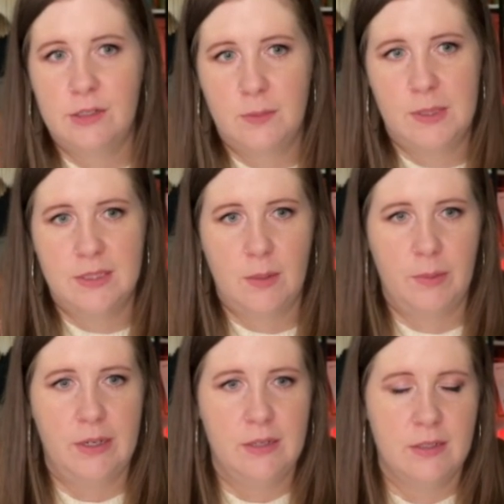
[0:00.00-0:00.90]
be
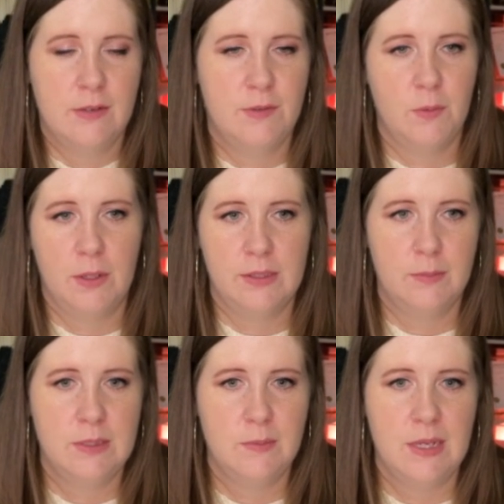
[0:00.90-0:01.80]
separate if you want
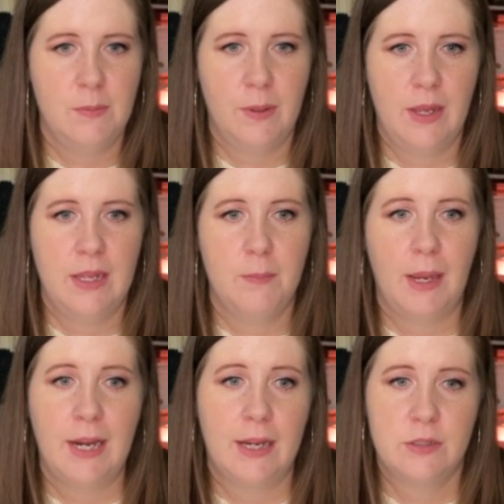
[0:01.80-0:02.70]
them to be, but it
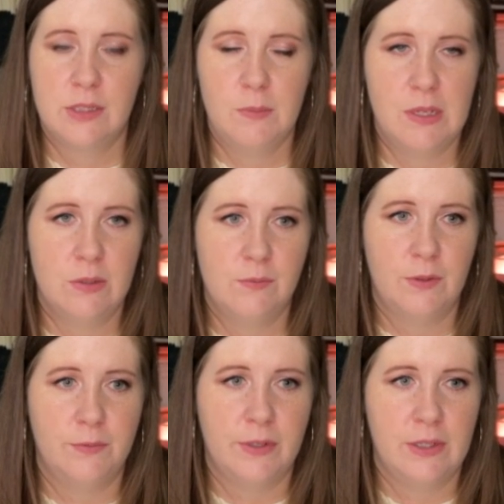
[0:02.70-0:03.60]
might actually be
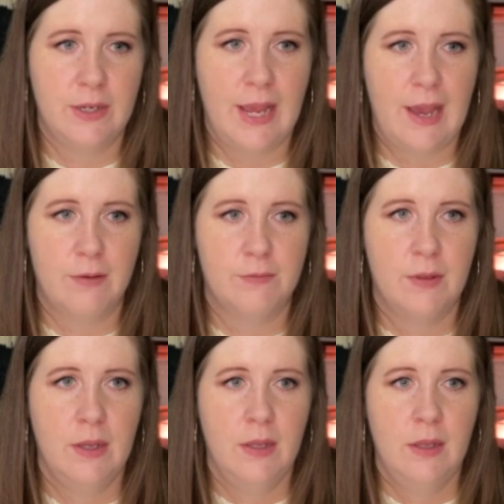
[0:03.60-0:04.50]
useful for you to have
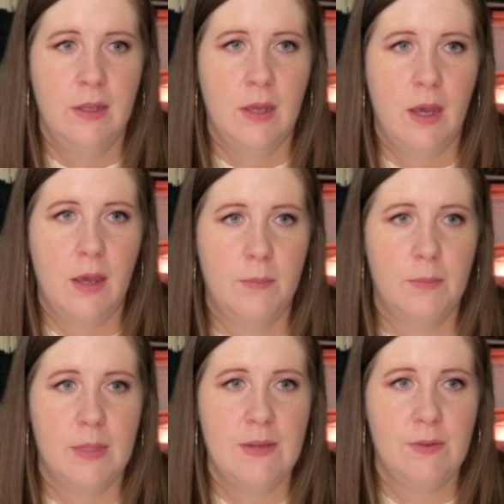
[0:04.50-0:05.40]

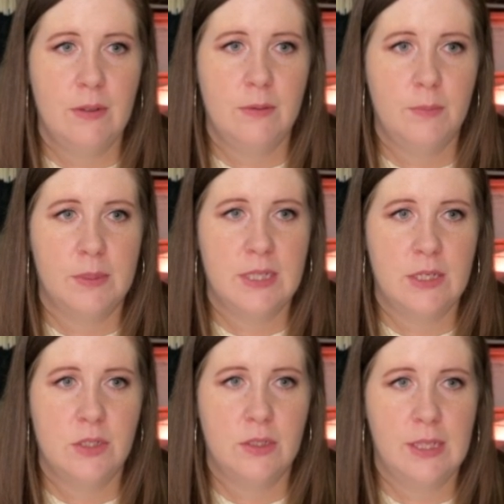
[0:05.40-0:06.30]
even
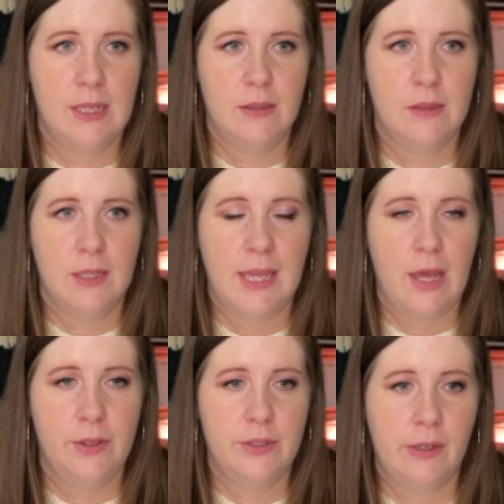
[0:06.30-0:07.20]
potentially the
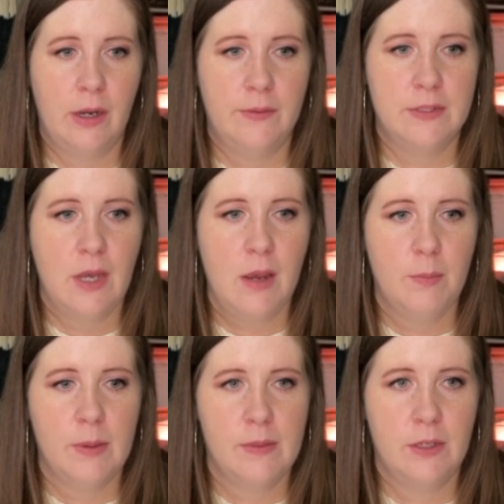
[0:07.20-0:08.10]
calendar on the
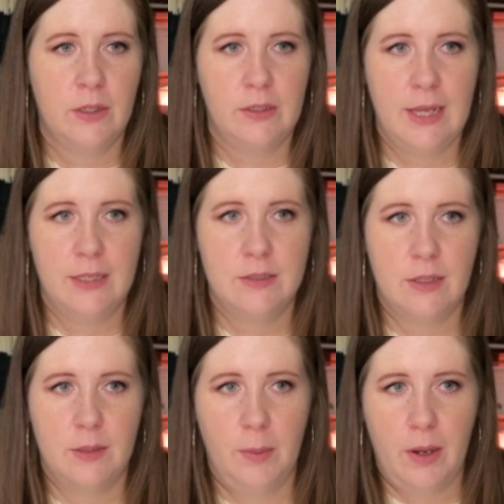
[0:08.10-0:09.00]
top and then your clients
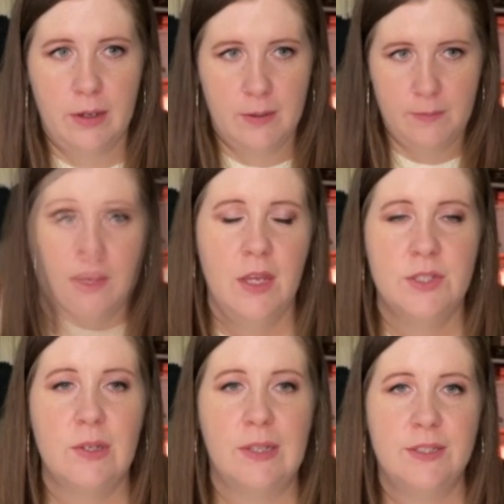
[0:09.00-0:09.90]
on the bottom.
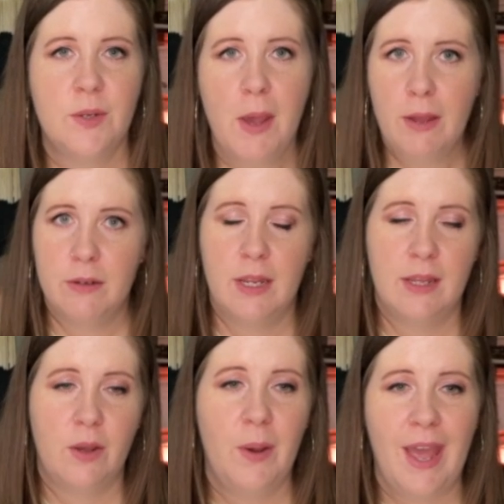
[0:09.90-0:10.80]
So let's go
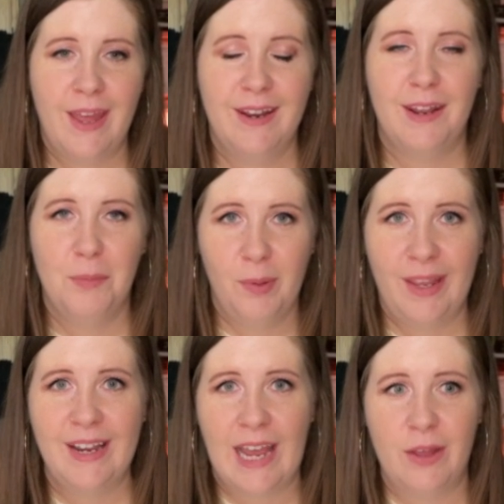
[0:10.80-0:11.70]
ahead and
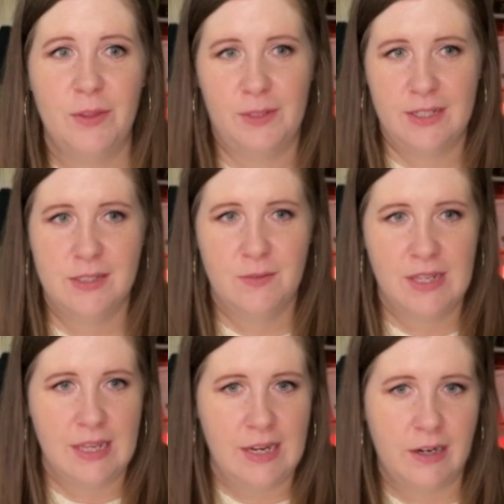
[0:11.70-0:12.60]
plan out the rest of
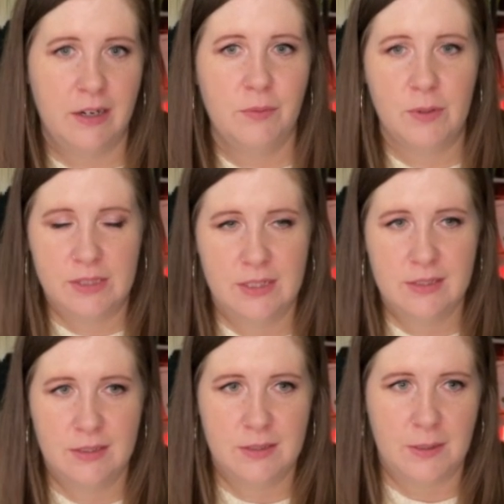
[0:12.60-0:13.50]
the year with this
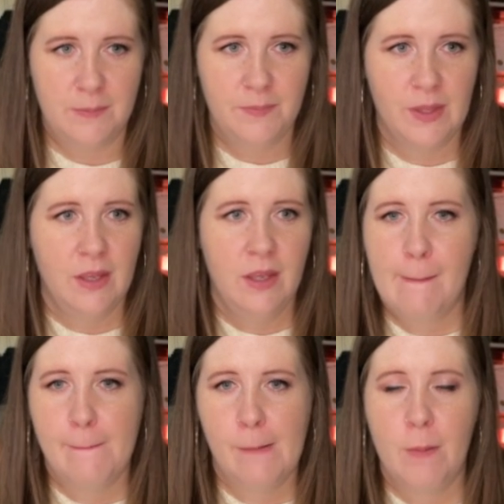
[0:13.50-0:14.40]
system.
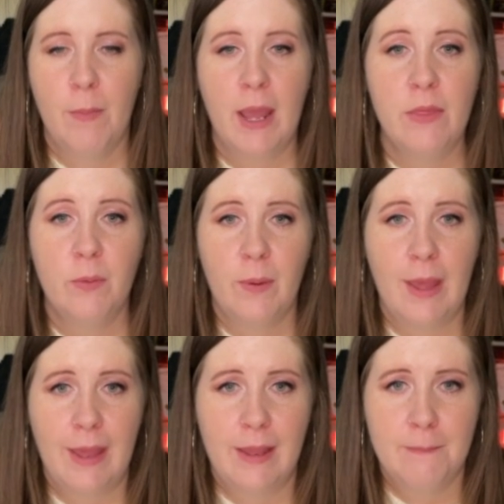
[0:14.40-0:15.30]
By the
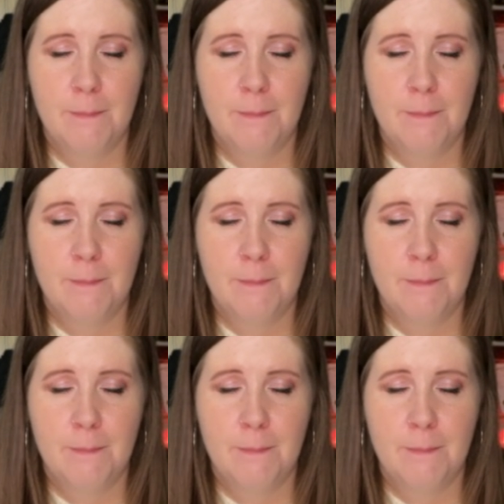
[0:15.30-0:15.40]
way,